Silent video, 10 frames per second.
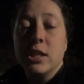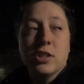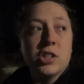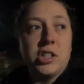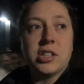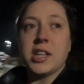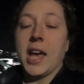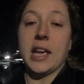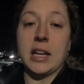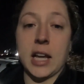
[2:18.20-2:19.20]
you need to just
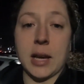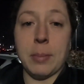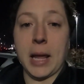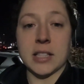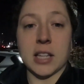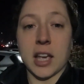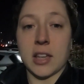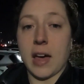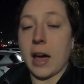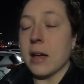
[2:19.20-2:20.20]
sit in like a place
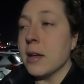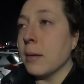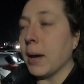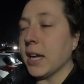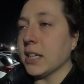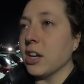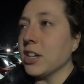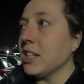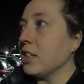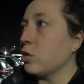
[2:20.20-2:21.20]
like that. My
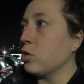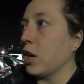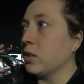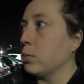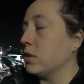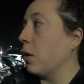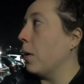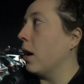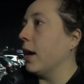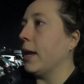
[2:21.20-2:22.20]
anxiety and stress was so
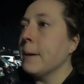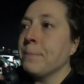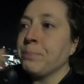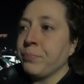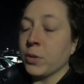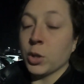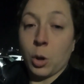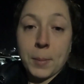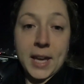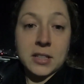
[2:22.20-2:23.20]
high.
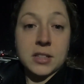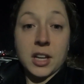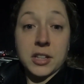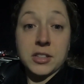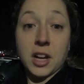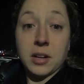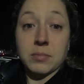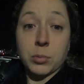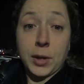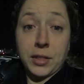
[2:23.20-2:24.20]
Got my exercise
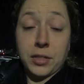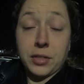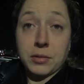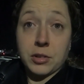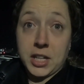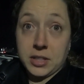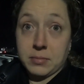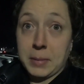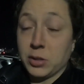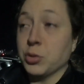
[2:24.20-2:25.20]
done with great
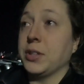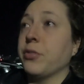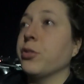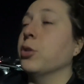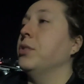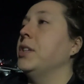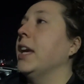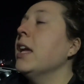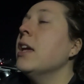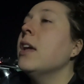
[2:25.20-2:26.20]
mental
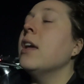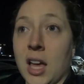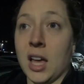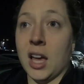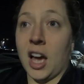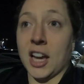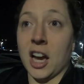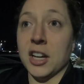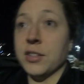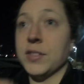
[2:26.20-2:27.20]
difficulty. I
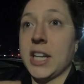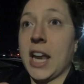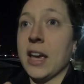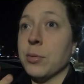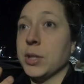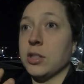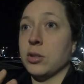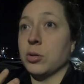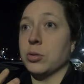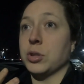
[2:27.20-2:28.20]
kind of, today I wanted
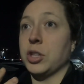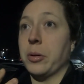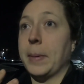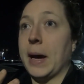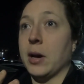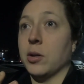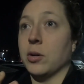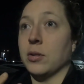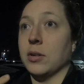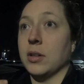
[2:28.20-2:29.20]
to talk to you
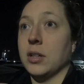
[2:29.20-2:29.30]
about